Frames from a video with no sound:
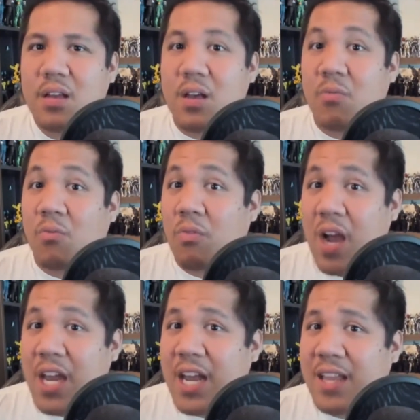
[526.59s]
And
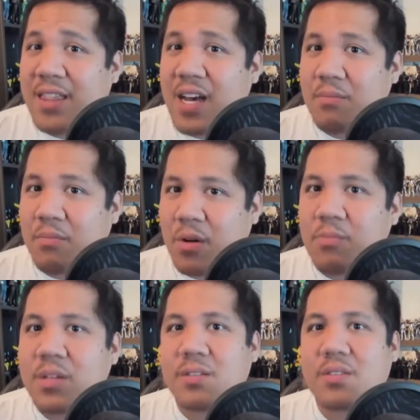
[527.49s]
right at that
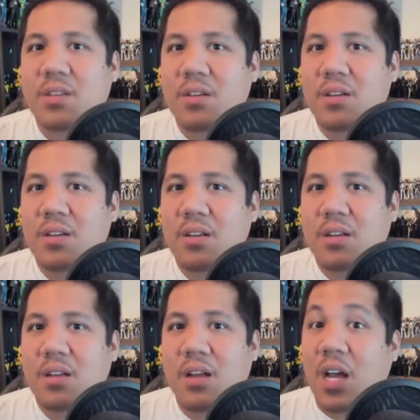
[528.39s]
moment,
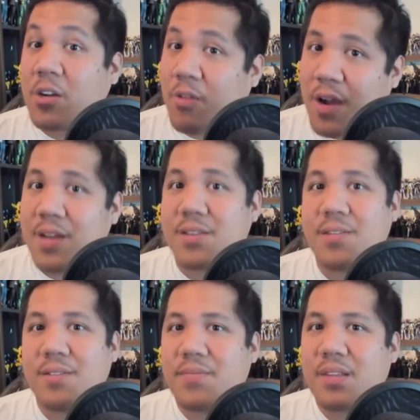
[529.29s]
I cried.
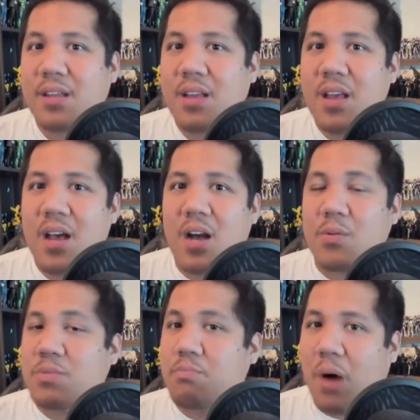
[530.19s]
I
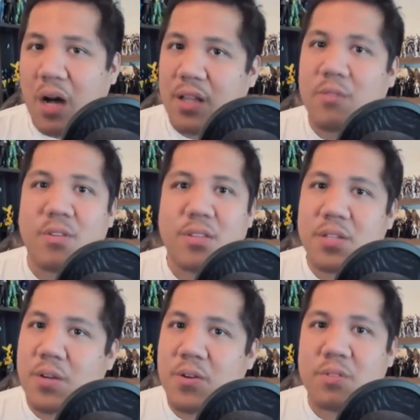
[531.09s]
was bawling with
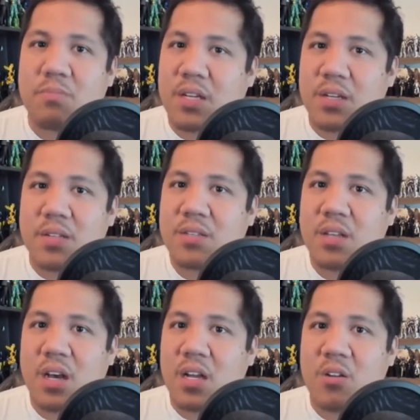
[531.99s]
tears because
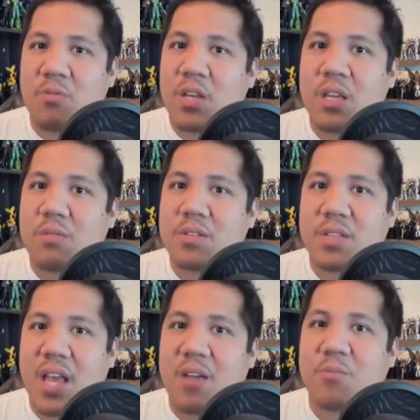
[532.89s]
I know what he was
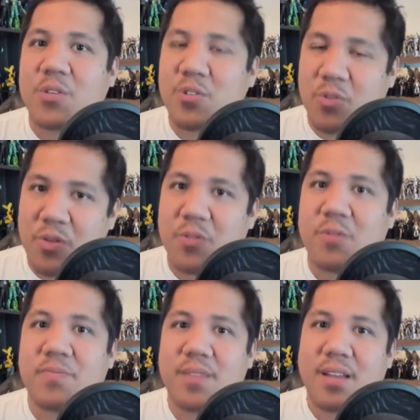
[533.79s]
saying was
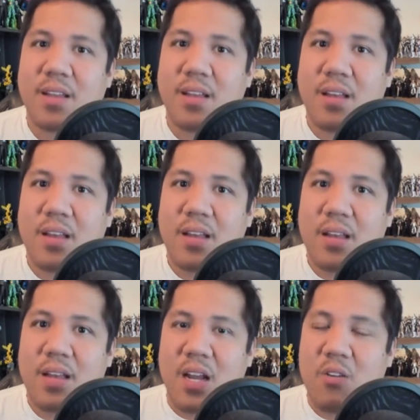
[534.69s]
true.
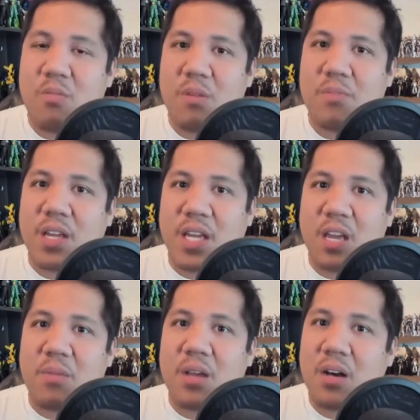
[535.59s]
And I remember he
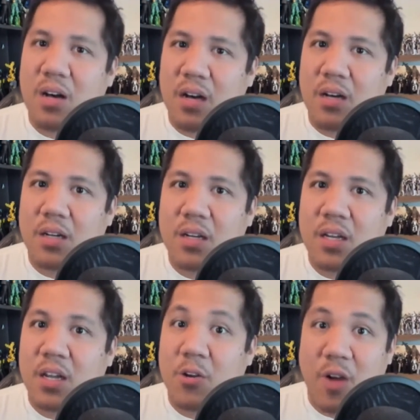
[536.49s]
gave me a hug
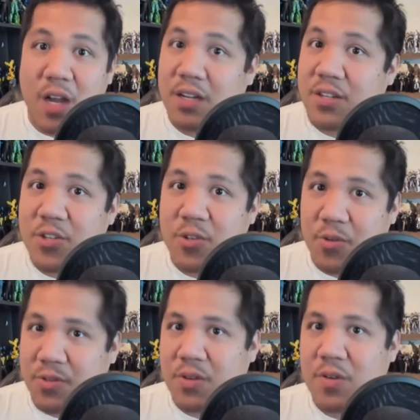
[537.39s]
and I cried on his
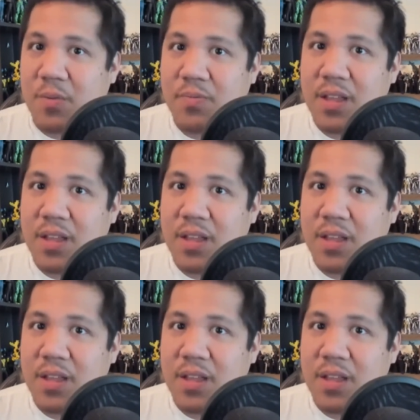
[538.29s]
shoulder.